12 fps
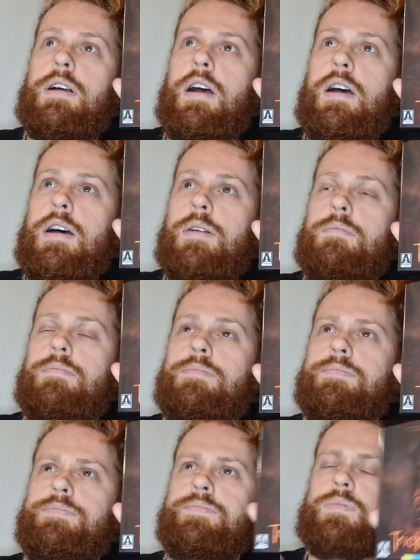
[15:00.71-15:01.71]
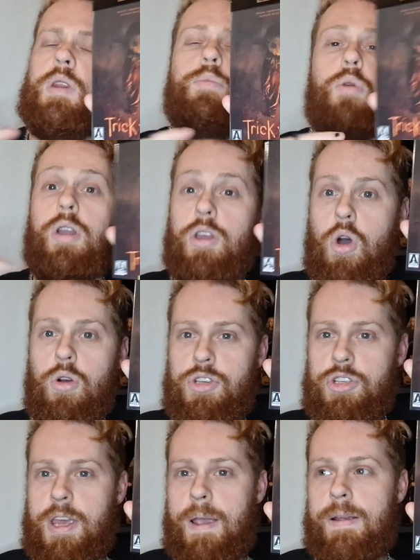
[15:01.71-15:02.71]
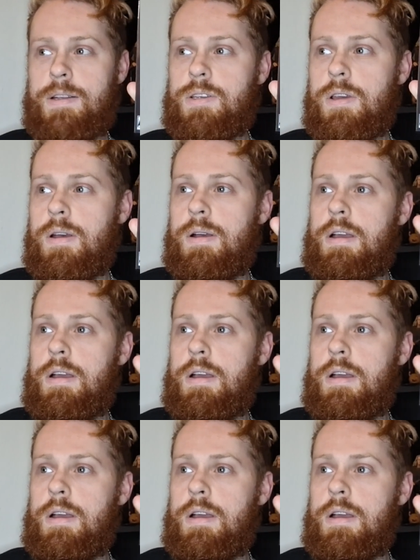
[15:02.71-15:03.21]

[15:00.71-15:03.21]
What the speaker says: Brian Cox's character,